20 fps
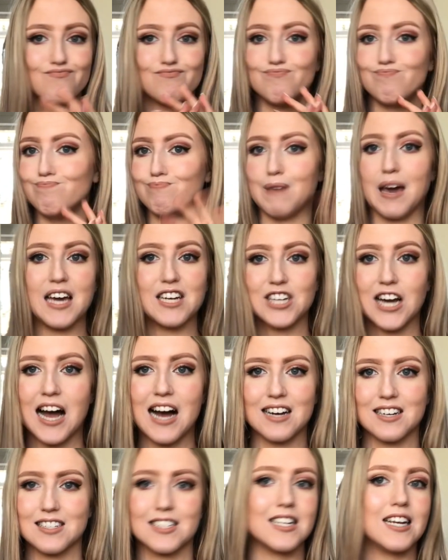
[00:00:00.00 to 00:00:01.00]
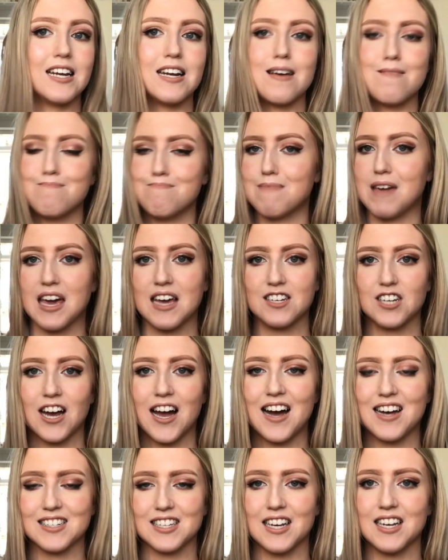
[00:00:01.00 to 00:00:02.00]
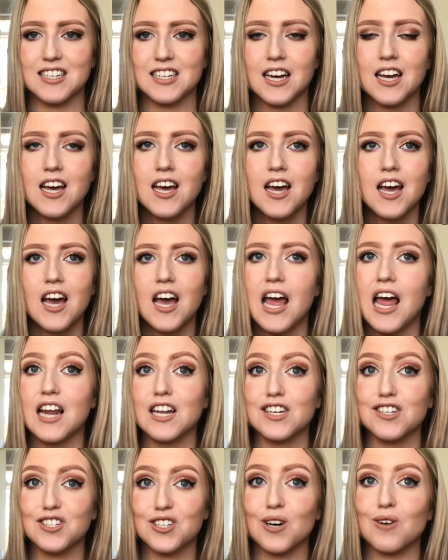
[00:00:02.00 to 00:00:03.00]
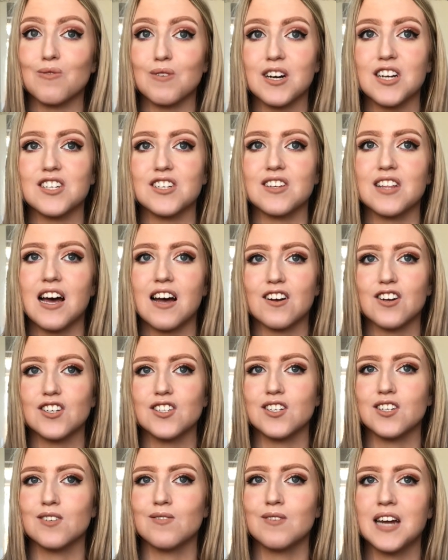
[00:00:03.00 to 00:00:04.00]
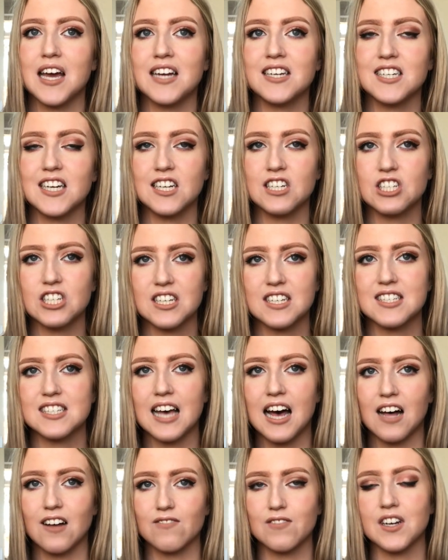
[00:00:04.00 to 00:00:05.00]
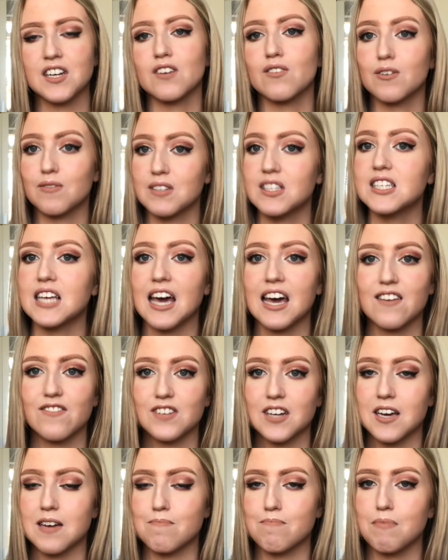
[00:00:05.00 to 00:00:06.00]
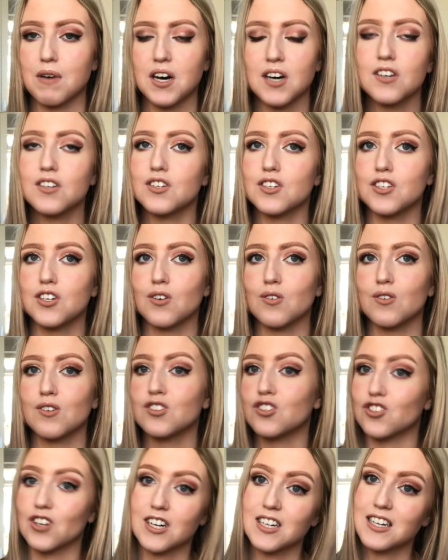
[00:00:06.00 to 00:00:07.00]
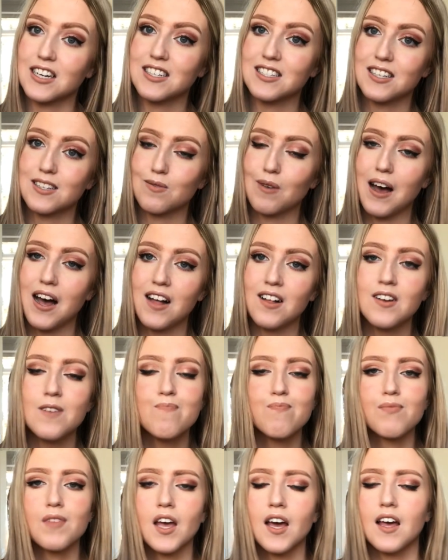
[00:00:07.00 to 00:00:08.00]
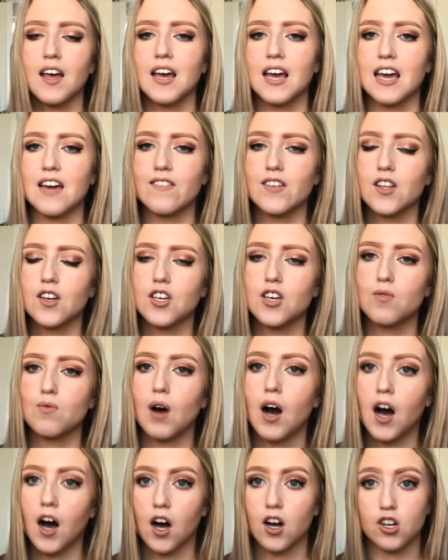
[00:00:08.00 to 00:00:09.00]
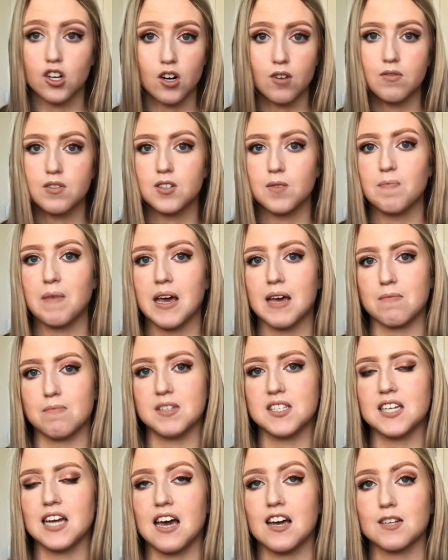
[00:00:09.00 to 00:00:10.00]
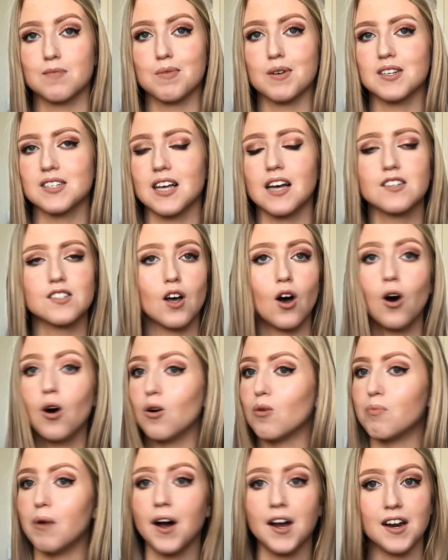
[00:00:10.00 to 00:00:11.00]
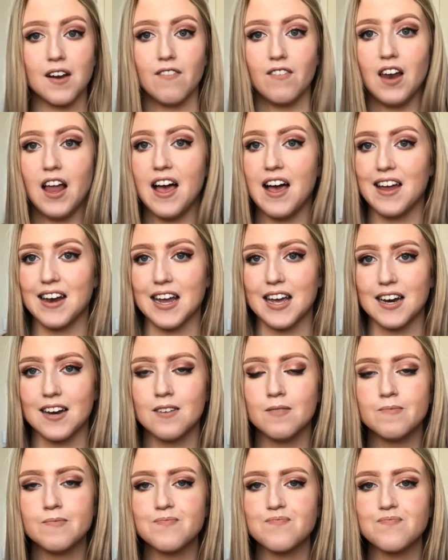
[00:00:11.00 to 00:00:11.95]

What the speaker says: major accident, a major hazard, and you don't want to do that because you don't want to endanger yourself and your own safety, but your instructors as well. Even though you are going to make mistakes, because that's the whole point of learning,